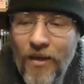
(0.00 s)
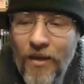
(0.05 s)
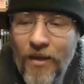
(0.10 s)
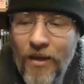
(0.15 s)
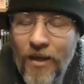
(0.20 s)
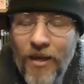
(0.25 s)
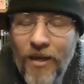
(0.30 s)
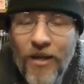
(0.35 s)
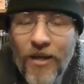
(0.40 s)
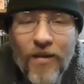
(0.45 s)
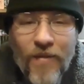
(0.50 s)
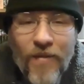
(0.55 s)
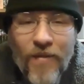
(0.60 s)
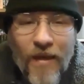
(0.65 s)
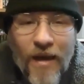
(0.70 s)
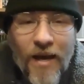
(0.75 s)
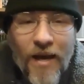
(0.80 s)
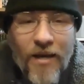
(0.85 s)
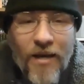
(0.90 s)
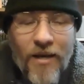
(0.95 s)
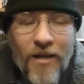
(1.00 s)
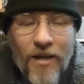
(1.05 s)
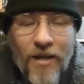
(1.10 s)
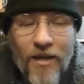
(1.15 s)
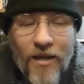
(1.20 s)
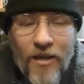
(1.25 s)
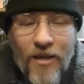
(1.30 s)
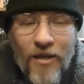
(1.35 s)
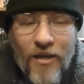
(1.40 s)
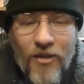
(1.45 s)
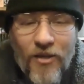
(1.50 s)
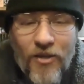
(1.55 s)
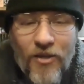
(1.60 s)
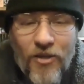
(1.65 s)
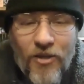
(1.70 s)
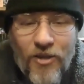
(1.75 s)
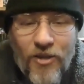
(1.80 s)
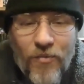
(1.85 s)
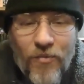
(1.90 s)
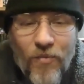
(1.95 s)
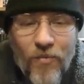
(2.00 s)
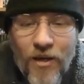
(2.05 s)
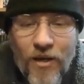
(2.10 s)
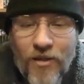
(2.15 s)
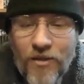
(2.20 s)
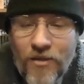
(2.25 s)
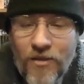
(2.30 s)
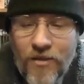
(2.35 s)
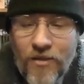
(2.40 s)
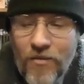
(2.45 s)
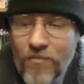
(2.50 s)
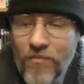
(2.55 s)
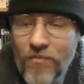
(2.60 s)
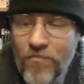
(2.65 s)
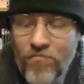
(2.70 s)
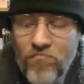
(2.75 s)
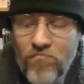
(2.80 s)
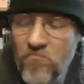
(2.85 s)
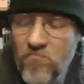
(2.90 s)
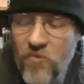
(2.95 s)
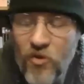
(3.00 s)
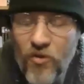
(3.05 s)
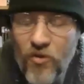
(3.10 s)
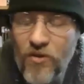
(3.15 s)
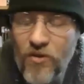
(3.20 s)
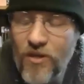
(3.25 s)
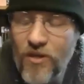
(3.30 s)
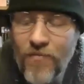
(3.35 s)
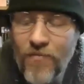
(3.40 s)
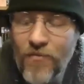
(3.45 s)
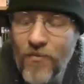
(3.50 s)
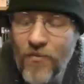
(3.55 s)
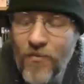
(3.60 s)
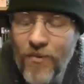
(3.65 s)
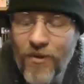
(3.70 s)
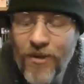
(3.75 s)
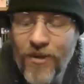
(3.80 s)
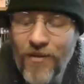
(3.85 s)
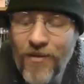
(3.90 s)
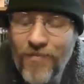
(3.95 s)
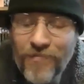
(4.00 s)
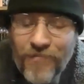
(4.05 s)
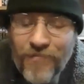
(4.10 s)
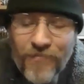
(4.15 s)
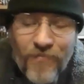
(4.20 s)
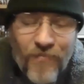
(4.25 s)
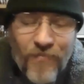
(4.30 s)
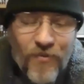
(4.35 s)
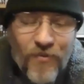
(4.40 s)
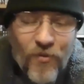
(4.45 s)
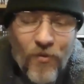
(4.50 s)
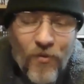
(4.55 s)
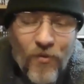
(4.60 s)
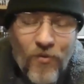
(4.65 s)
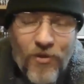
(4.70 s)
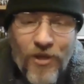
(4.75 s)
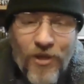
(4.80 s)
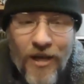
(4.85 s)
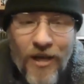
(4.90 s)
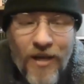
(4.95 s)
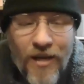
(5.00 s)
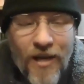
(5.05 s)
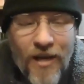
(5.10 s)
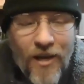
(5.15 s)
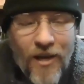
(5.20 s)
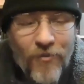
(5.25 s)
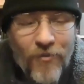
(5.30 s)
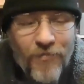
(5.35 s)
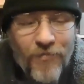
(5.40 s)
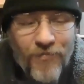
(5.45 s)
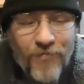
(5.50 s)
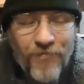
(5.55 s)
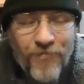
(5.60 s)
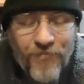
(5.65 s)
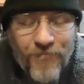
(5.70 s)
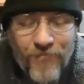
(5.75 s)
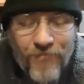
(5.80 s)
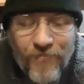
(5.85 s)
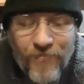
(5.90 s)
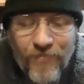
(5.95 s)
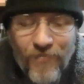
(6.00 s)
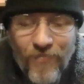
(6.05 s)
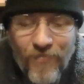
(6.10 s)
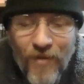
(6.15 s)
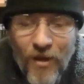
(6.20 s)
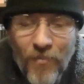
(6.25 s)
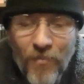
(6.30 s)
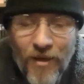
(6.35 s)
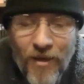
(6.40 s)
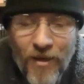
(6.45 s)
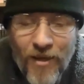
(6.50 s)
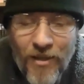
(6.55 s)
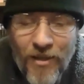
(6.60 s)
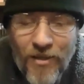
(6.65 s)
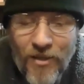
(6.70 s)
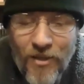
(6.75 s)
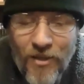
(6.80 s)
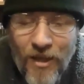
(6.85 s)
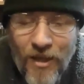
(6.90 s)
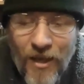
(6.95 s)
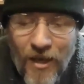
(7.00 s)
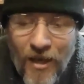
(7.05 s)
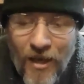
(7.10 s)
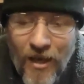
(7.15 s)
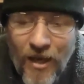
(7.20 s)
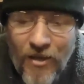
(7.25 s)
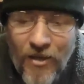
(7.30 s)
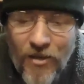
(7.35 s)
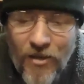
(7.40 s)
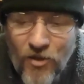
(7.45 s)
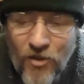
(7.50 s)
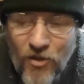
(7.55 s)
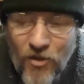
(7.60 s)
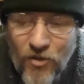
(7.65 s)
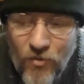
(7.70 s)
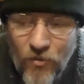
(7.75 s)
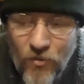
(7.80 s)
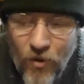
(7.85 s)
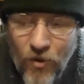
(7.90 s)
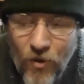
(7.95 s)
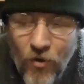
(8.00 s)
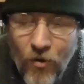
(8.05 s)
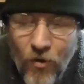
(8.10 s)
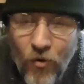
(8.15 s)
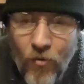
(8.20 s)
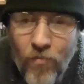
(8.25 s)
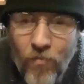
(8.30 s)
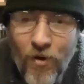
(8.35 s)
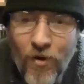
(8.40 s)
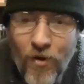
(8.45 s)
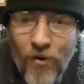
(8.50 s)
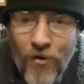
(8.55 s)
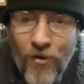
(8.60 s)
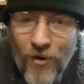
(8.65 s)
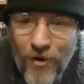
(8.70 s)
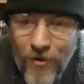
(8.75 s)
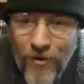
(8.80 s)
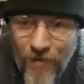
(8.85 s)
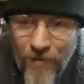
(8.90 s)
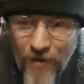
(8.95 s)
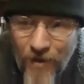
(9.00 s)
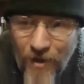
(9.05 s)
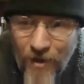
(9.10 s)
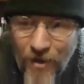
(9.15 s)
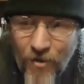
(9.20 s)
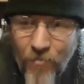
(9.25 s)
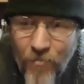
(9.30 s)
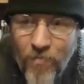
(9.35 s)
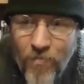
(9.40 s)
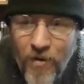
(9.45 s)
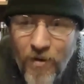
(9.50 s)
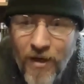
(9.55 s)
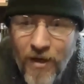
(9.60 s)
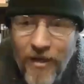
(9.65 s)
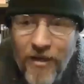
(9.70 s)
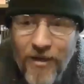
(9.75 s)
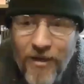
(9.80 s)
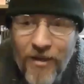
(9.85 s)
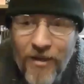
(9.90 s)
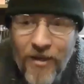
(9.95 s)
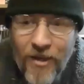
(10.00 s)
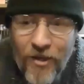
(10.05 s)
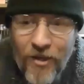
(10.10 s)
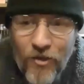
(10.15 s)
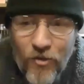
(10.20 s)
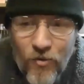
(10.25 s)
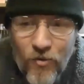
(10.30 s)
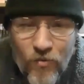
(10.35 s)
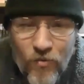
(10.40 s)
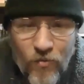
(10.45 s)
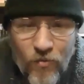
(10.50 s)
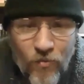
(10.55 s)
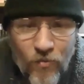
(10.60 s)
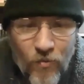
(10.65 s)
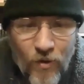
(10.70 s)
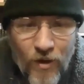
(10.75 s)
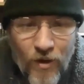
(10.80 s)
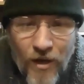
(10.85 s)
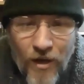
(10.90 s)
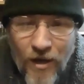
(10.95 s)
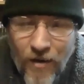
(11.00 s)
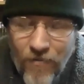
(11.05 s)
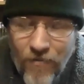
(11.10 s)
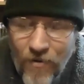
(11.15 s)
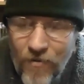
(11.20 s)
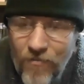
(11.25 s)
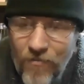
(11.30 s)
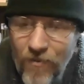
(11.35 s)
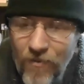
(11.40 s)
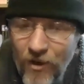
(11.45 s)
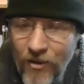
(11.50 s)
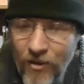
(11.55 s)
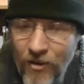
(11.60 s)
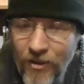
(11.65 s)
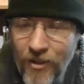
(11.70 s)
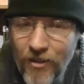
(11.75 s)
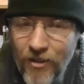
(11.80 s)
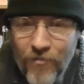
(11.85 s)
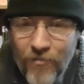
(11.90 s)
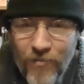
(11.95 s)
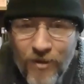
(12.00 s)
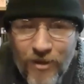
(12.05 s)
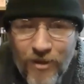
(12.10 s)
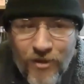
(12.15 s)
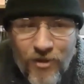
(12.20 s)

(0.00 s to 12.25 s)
any of that, she writes good stuff to read. So go check it out. I mean, it's a slow burner, but every volume is